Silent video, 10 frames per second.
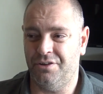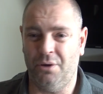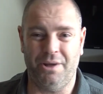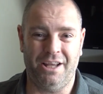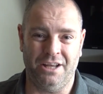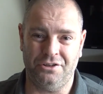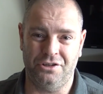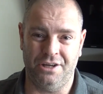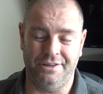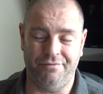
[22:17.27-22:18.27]
knowing
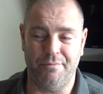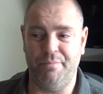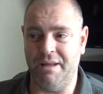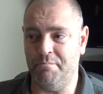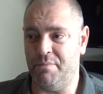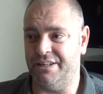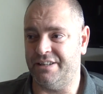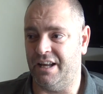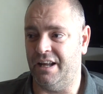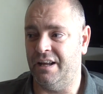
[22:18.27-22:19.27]
Cash if they have been
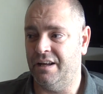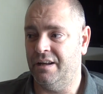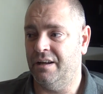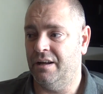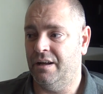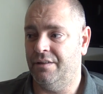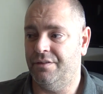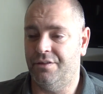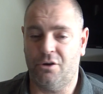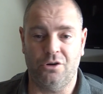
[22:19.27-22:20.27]
busy,
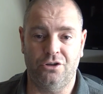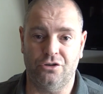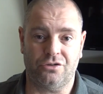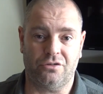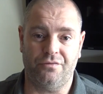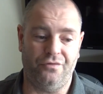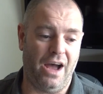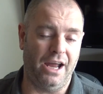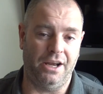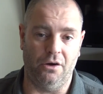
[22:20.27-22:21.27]
they could have just
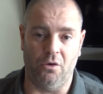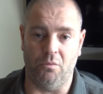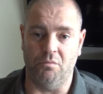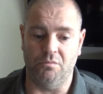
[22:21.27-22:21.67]
fired it up.